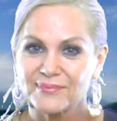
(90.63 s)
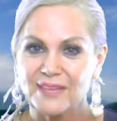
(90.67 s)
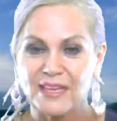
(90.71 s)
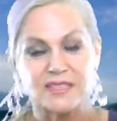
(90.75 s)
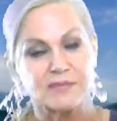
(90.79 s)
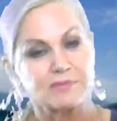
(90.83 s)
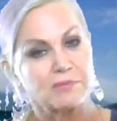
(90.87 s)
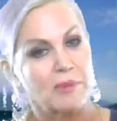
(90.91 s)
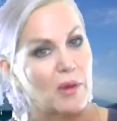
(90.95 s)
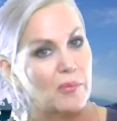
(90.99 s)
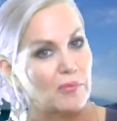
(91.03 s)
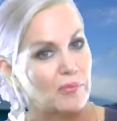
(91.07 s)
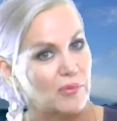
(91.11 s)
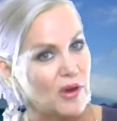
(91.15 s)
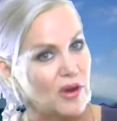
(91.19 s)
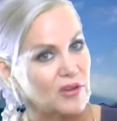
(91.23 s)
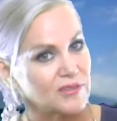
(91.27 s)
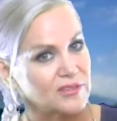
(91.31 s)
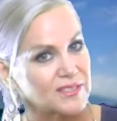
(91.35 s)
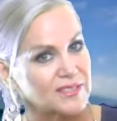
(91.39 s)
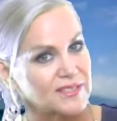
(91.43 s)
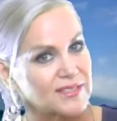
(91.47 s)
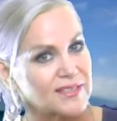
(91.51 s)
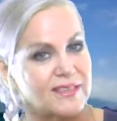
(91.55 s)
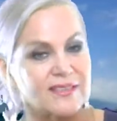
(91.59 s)
as Bob
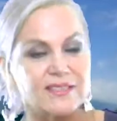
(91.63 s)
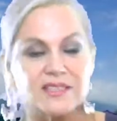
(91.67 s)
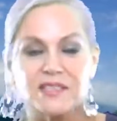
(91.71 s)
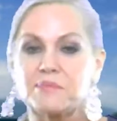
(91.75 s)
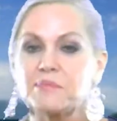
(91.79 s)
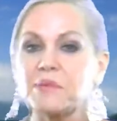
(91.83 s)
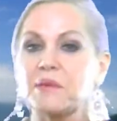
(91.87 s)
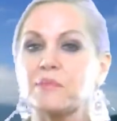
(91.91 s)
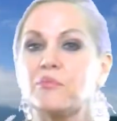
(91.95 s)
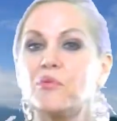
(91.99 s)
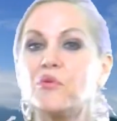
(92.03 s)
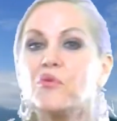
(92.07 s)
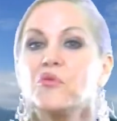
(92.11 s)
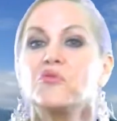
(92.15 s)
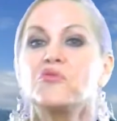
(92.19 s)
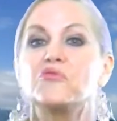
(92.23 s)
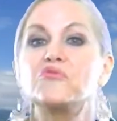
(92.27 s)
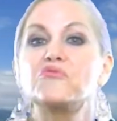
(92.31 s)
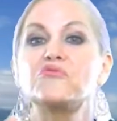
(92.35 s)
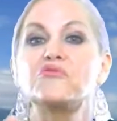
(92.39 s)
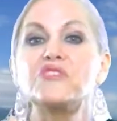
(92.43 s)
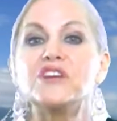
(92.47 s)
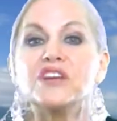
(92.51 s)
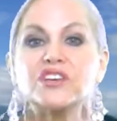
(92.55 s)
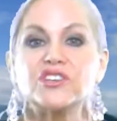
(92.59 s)
Proctor says, to be
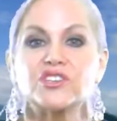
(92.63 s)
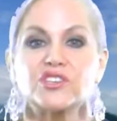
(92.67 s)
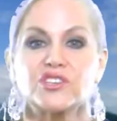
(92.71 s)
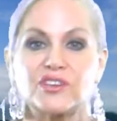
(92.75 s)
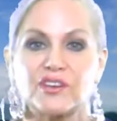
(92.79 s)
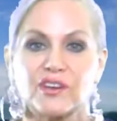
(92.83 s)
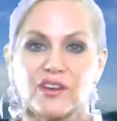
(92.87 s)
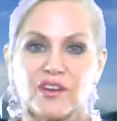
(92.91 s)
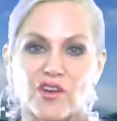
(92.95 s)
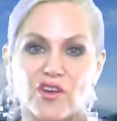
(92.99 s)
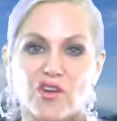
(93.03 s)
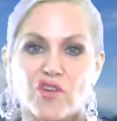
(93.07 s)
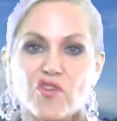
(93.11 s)
born rich.